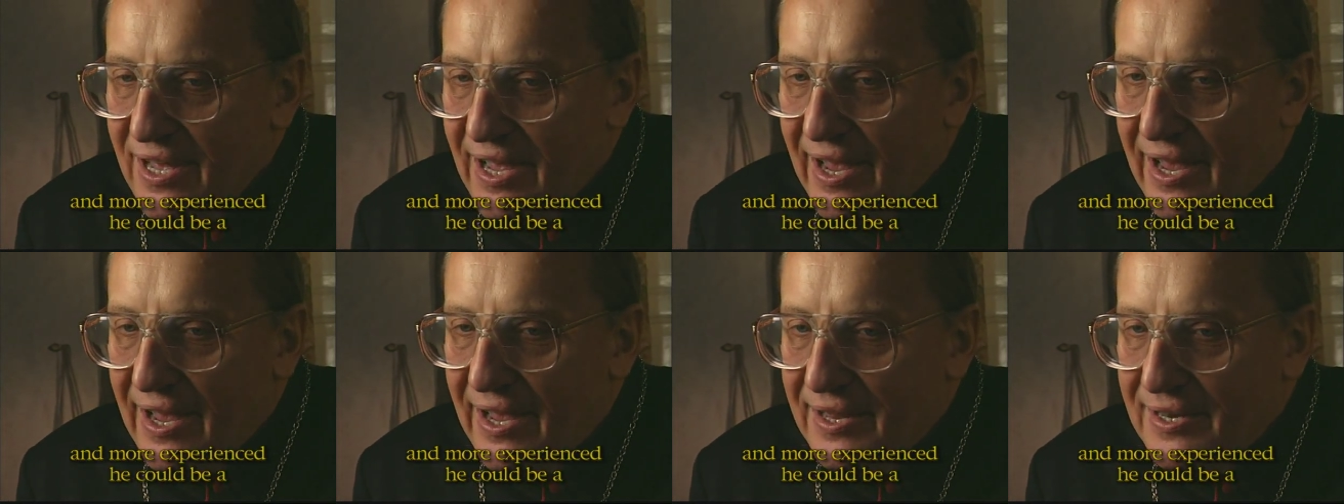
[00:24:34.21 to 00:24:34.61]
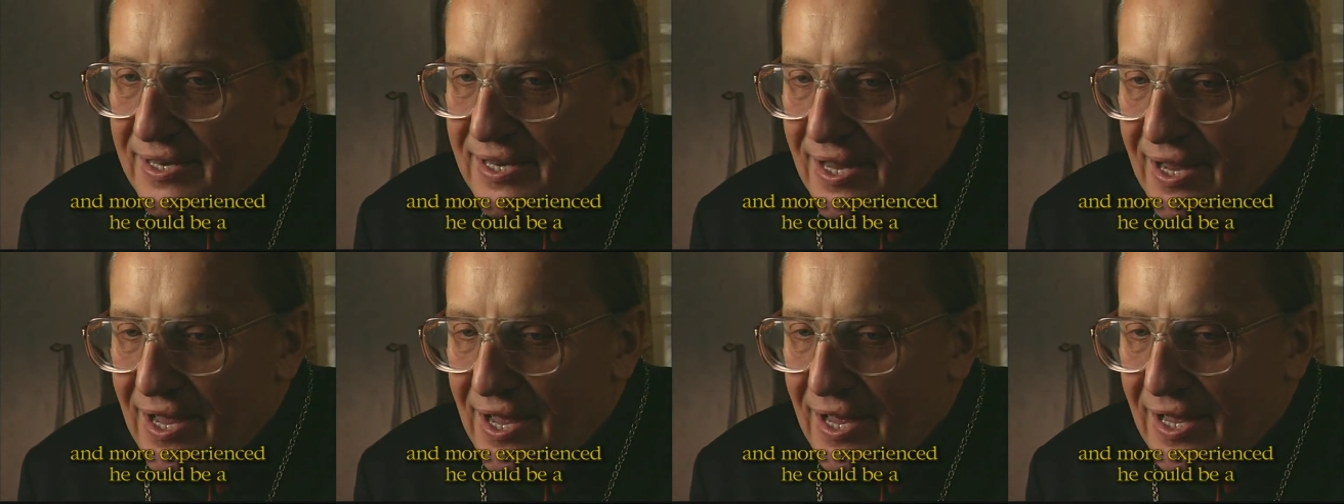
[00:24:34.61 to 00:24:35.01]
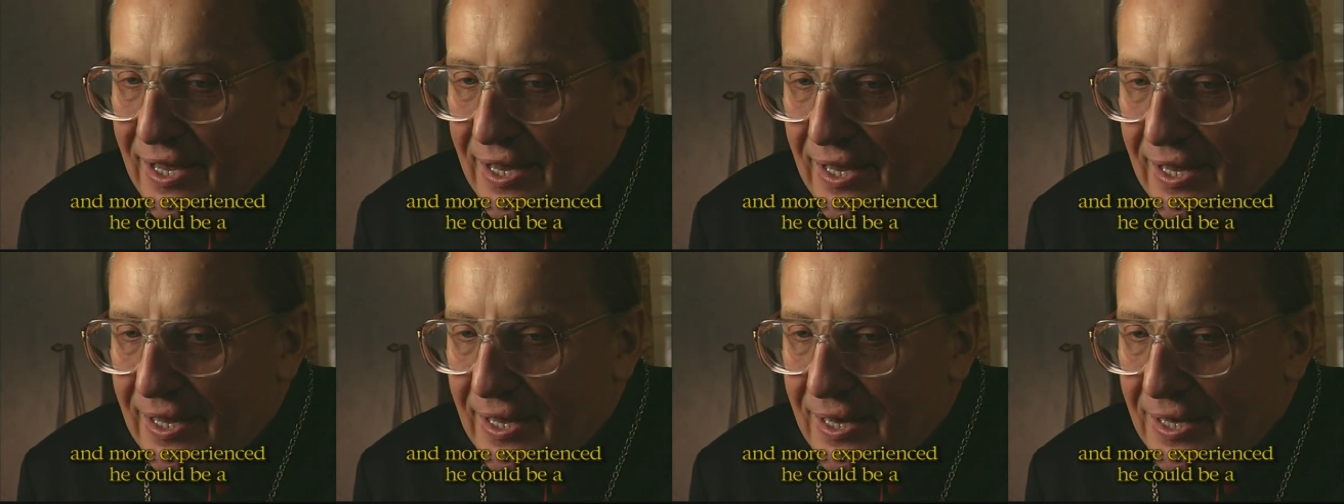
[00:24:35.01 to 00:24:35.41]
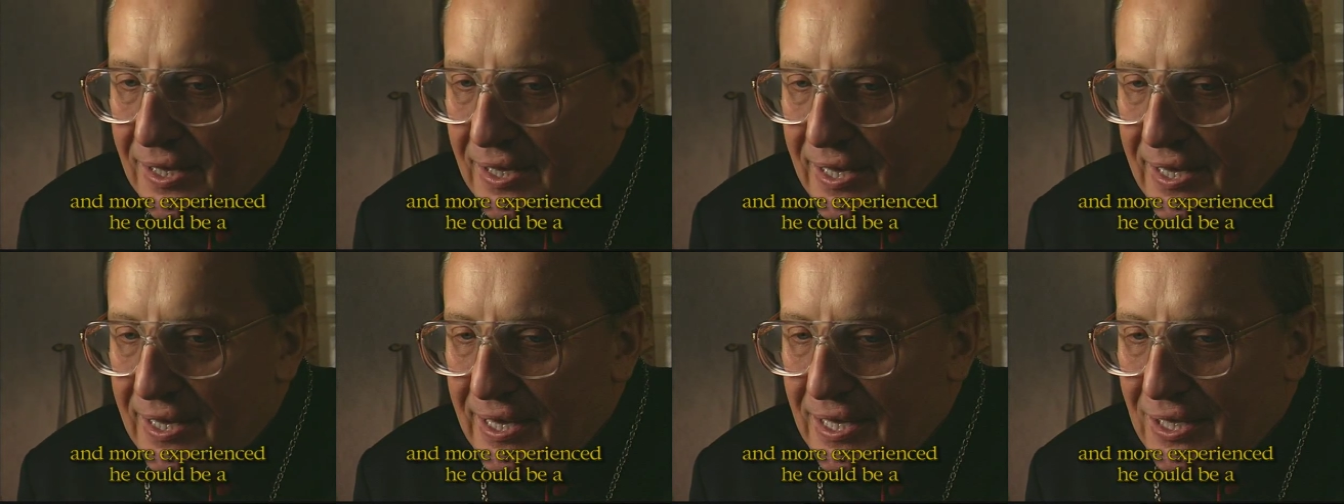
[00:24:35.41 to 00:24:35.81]
and
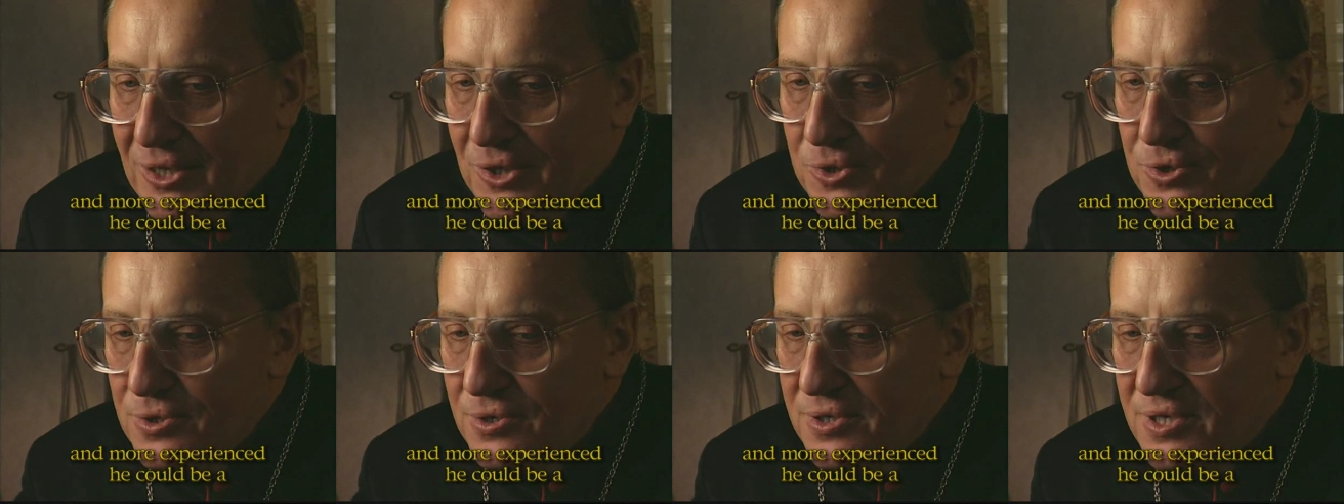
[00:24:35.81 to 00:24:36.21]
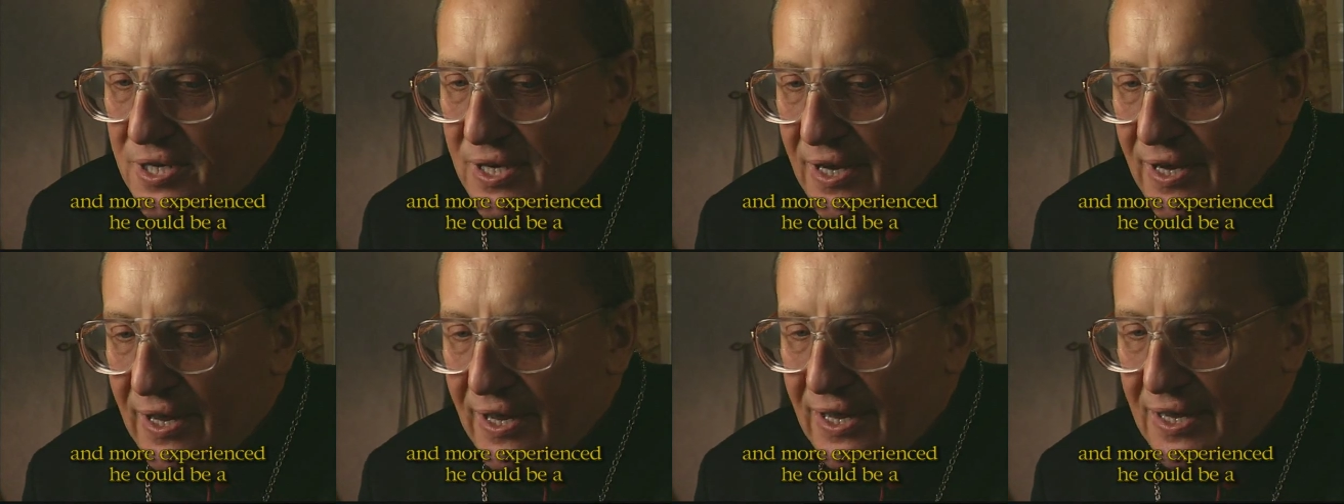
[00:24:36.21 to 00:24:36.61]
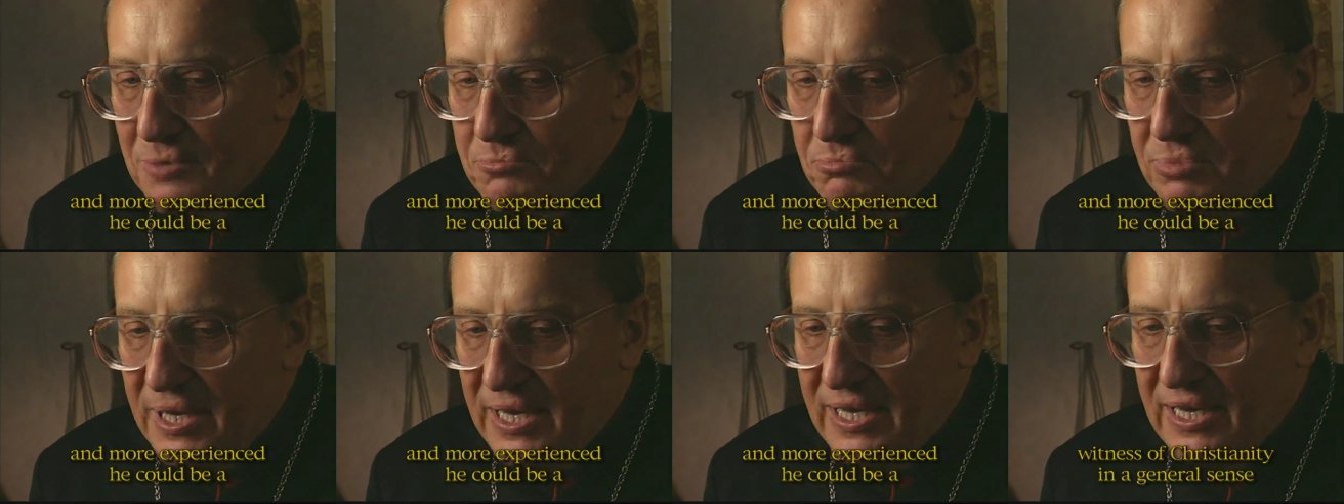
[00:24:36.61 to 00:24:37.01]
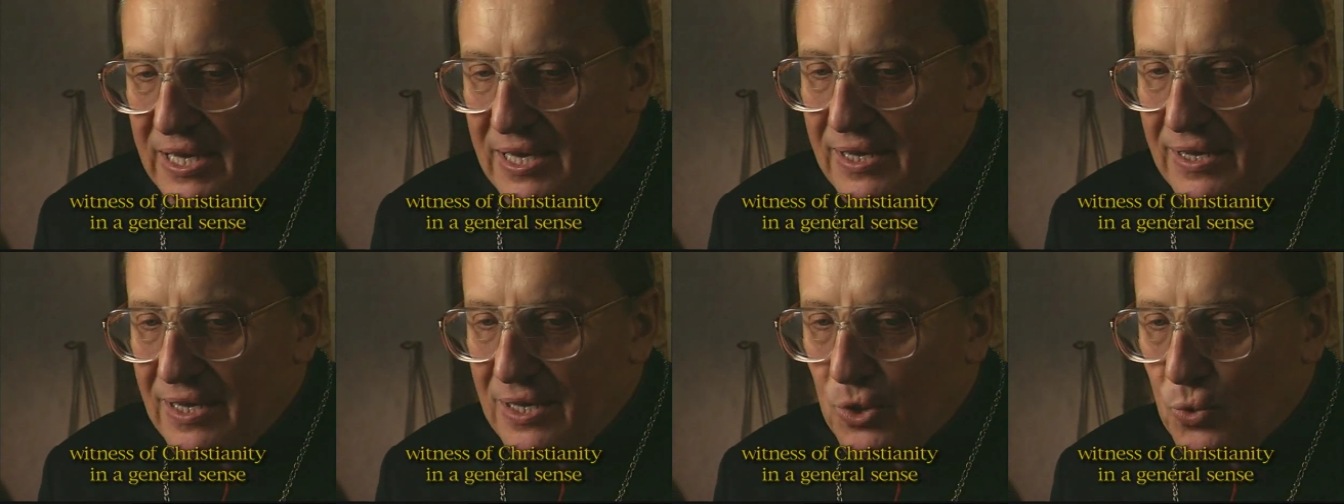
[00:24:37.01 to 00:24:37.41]
he could be
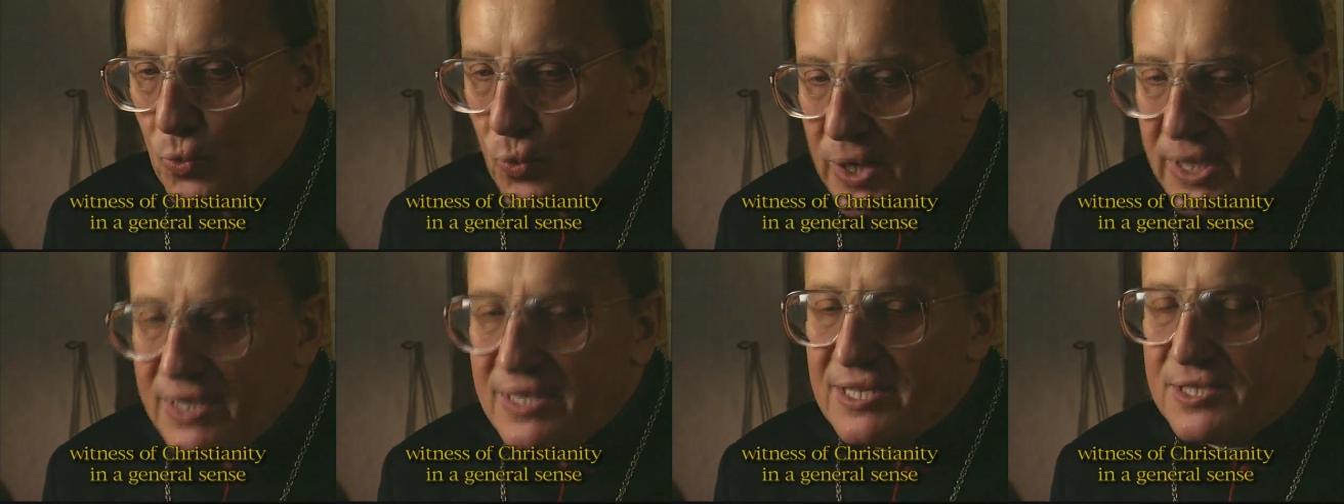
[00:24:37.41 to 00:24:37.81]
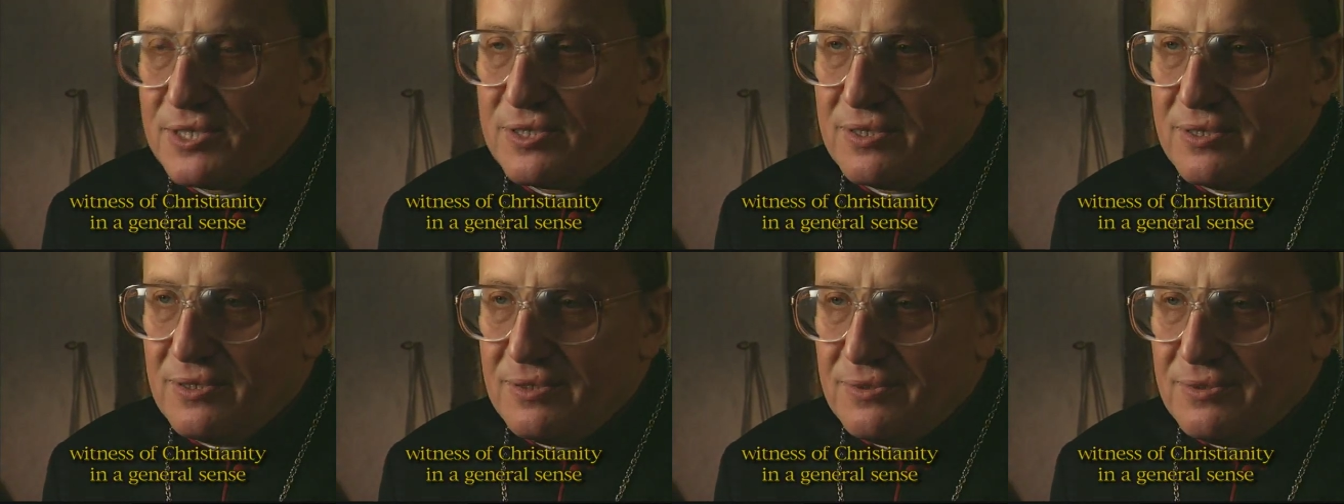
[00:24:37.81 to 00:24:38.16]
a witness